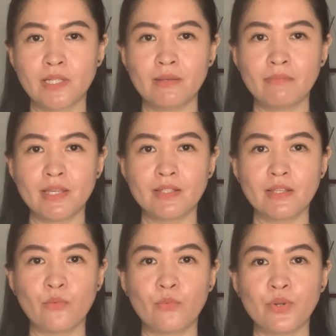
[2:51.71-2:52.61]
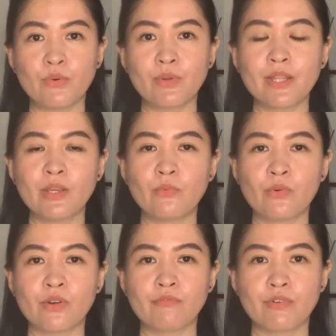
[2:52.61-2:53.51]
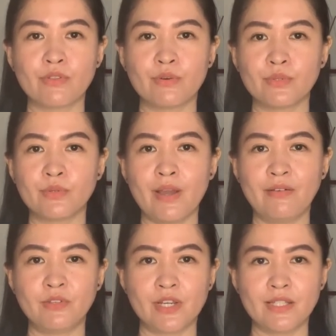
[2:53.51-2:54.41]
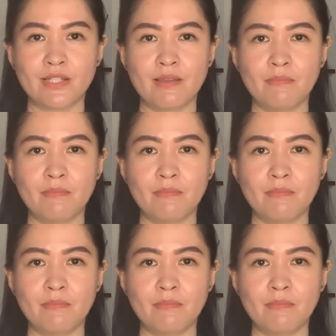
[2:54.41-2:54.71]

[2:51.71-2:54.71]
it means it would really work for those who have dry skin.